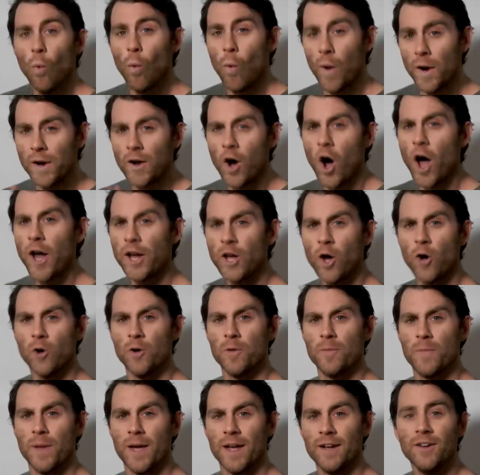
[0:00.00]
When I go
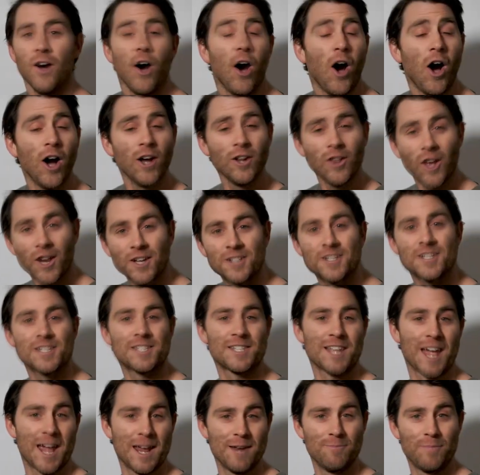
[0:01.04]
to bed, I like to
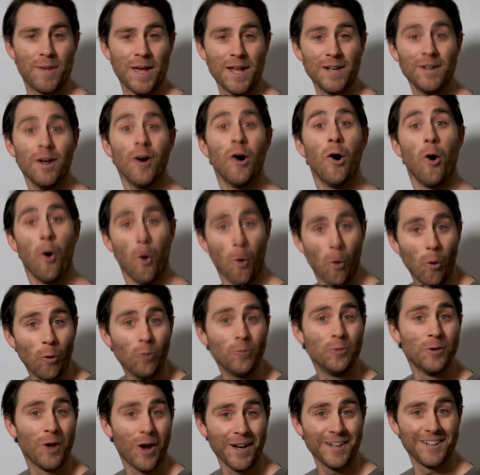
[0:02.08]
stay in bed
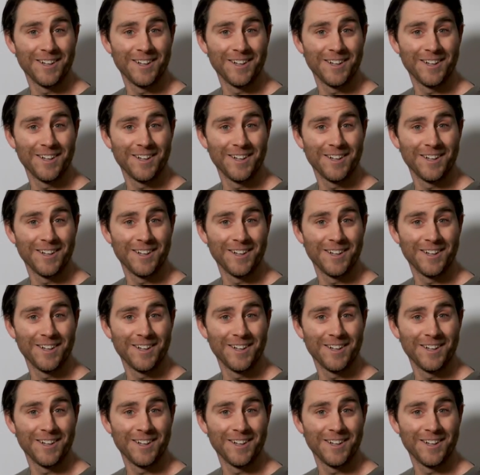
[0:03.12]
all night